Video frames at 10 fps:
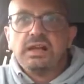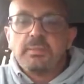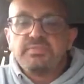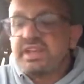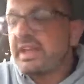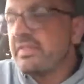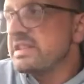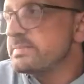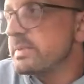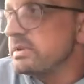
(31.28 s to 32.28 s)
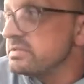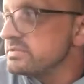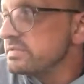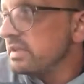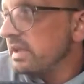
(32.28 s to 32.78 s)
I'm saying this
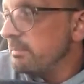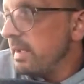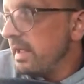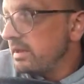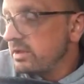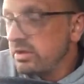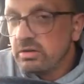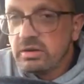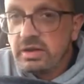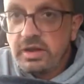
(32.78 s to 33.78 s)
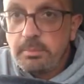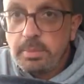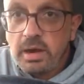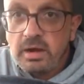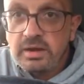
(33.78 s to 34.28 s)
because I met a girl at a
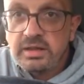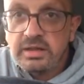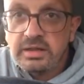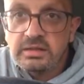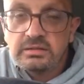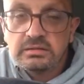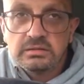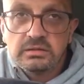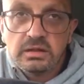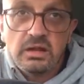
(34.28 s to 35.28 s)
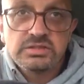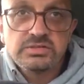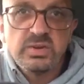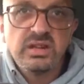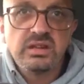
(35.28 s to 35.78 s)
party
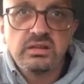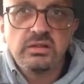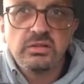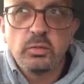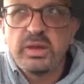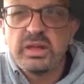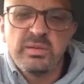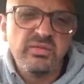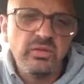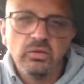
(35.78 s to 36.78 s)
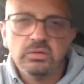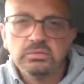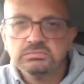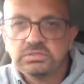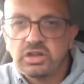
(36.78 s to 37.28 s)
last week, the week before,
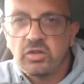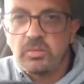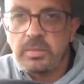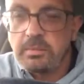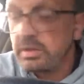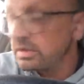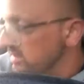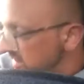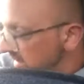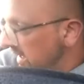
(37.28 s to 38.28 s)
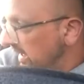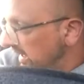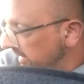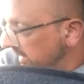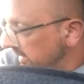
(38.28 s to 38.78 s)
can't remember.
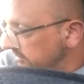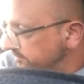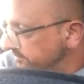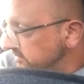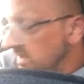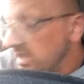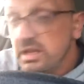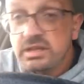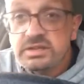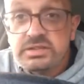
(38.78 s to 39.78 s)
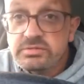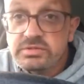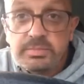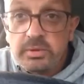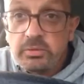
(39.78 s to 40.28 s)
And she
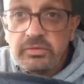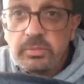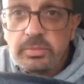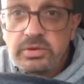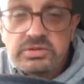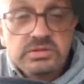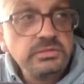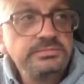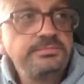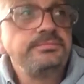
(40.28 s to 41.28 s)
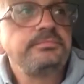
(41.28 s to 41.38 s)
was a beautiful person.